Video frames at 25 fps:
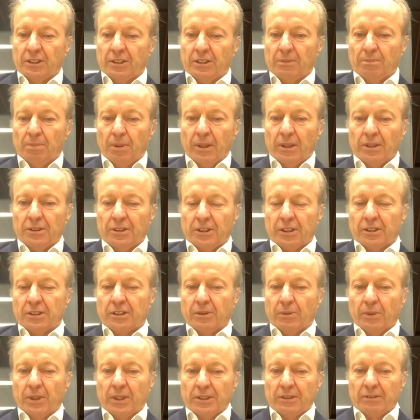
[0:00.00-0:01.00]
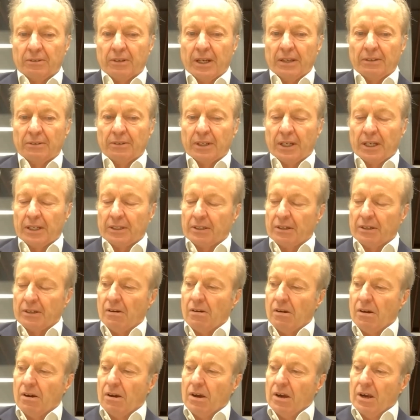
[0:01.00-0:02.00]
and the politics that went around that.
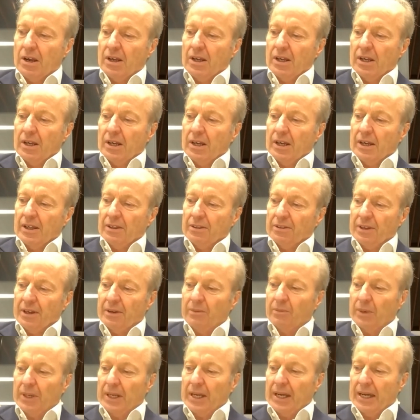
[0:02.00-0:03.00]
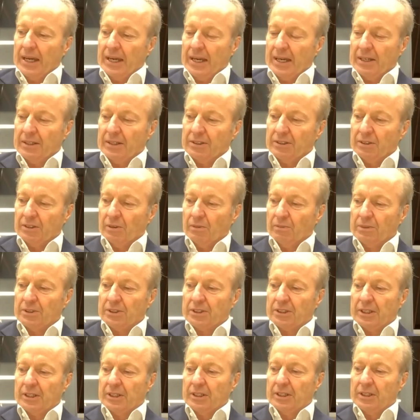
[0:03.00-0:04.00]
And then we had,
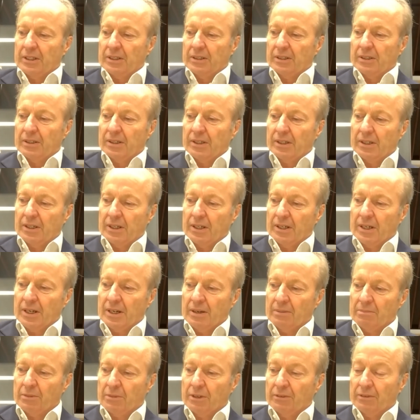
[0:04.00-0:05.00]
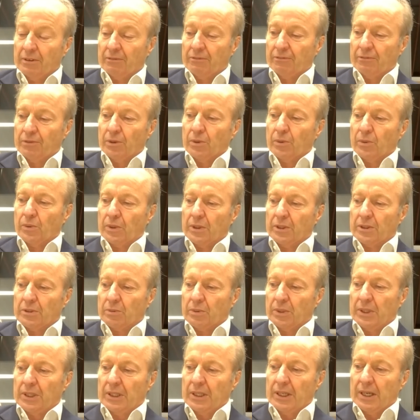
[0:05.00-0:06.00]
obviously, moving forward,
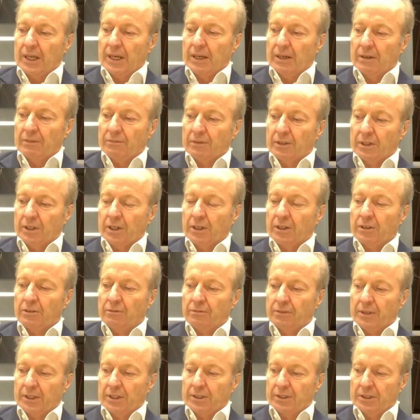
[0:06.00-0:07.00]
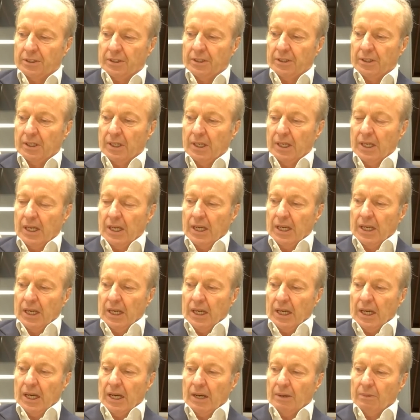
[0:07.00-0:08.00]
we have COVID.
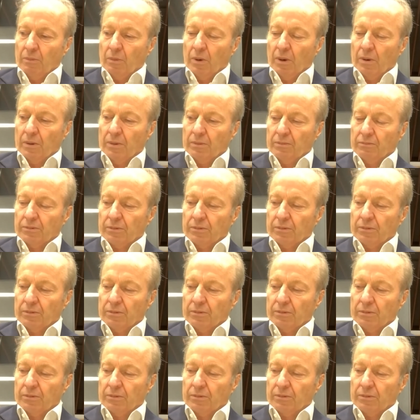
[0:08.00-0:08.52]
And what